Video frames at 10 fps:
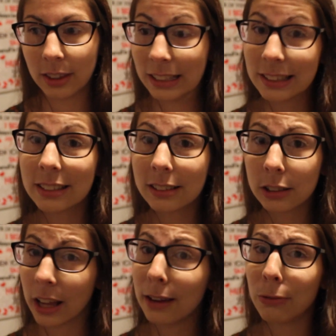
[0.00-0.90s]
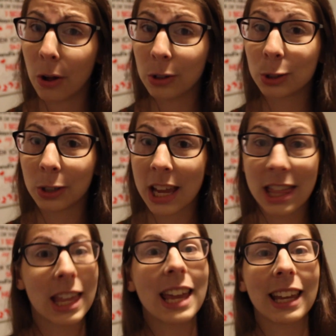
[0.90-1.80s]
This is a life altering
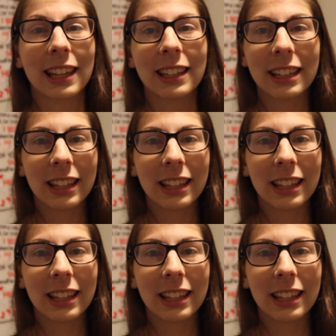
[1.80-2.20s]
thing,